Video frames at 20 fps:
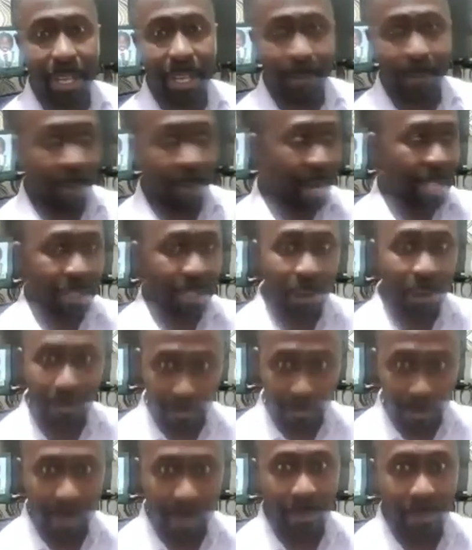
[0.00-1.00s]
But it's not
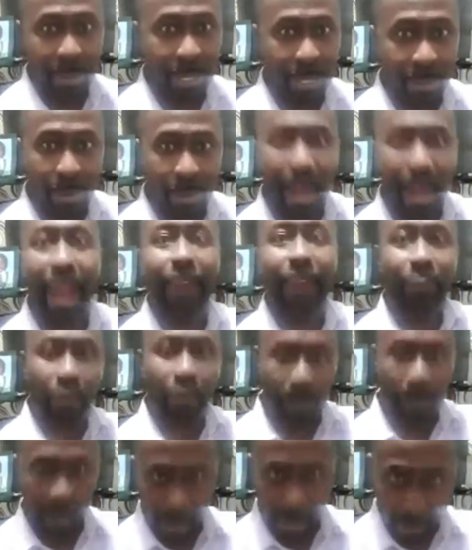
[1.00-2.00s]
free money, you will have to
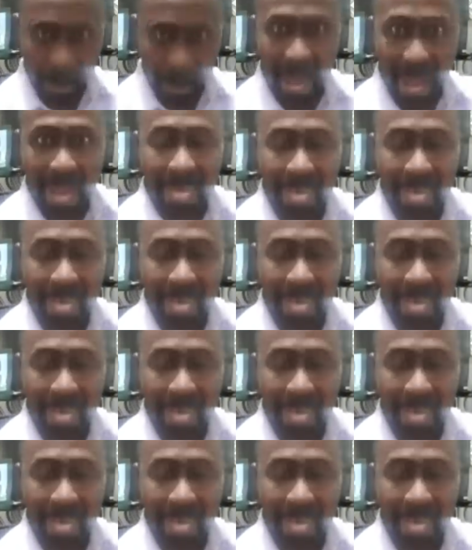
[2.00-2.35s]
pay back.